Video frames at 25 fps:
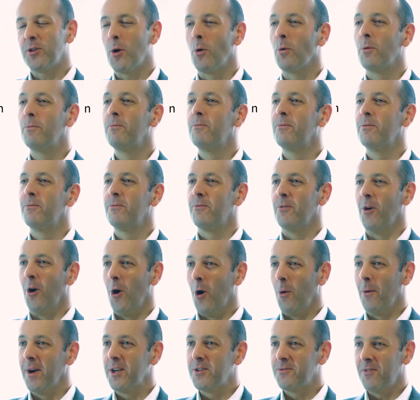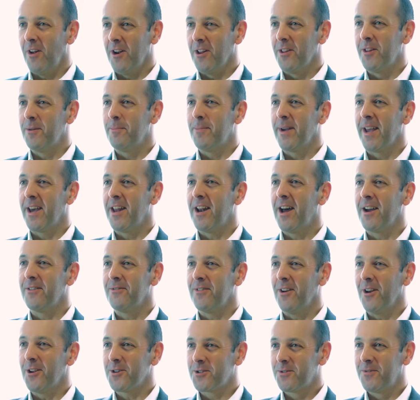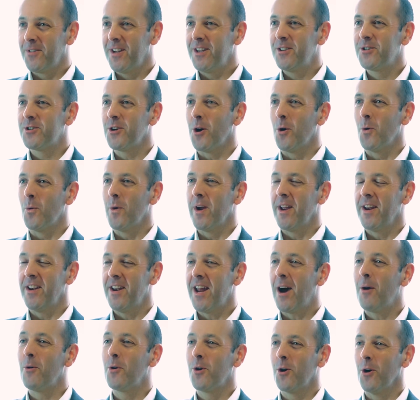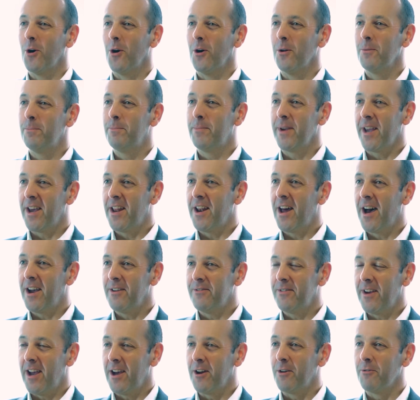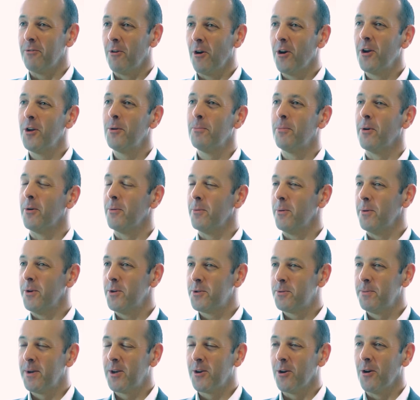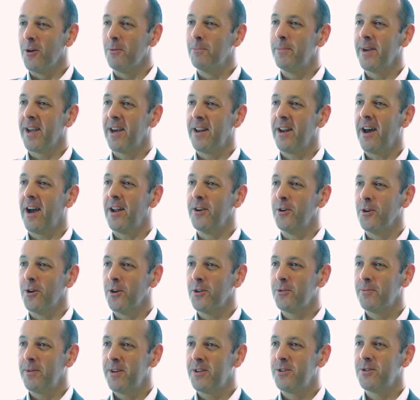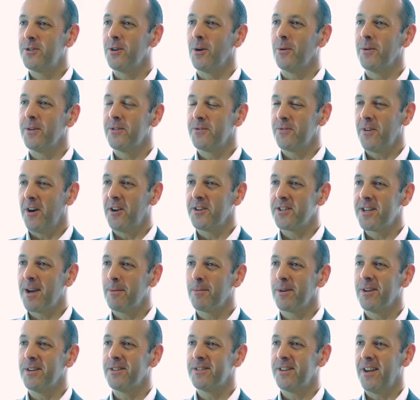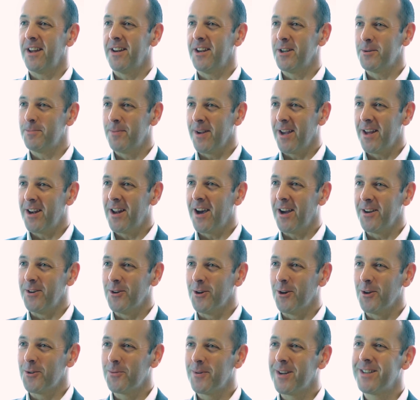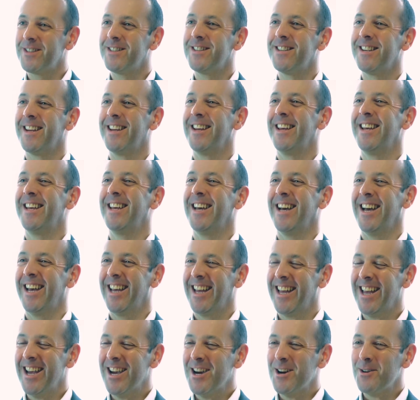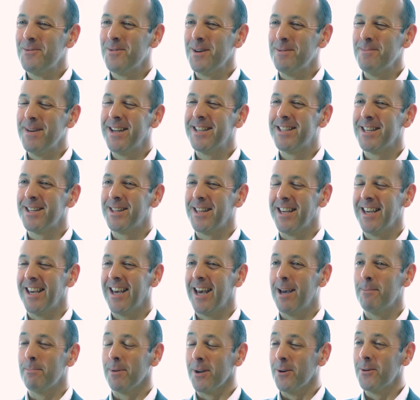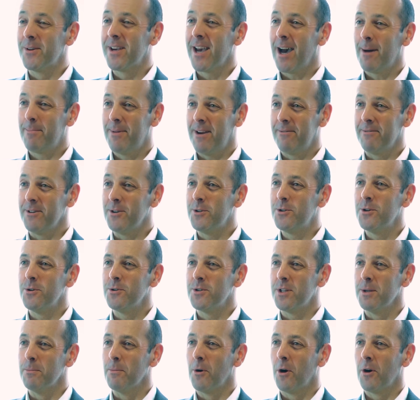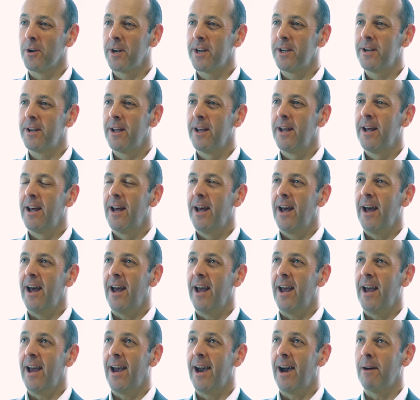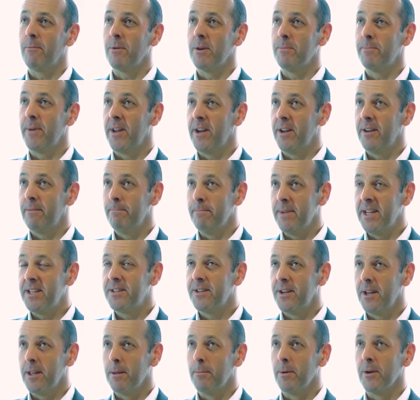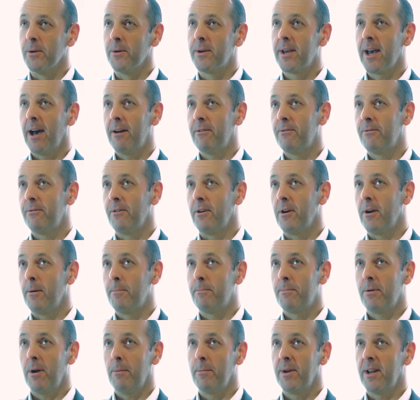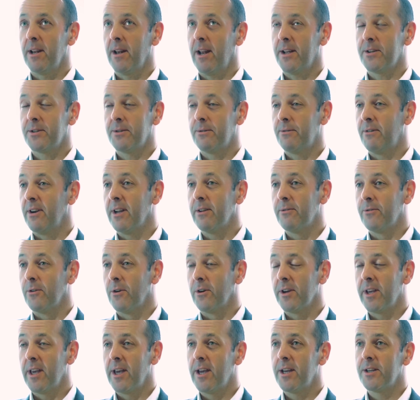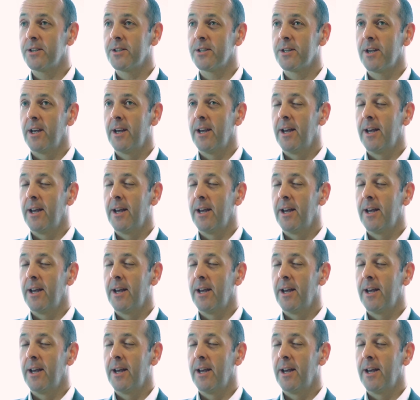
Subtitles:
don't always follow the BNI philosophy, so we're now called BNI Vale Royal, but we used to be called BNI Northwich, so as far as I'm concerned, it's BNI Northwich. We meet at the Blue Cap every Tuesday morning, and we've been meeting at the Blue Cap for probably the last 3 or 4 years.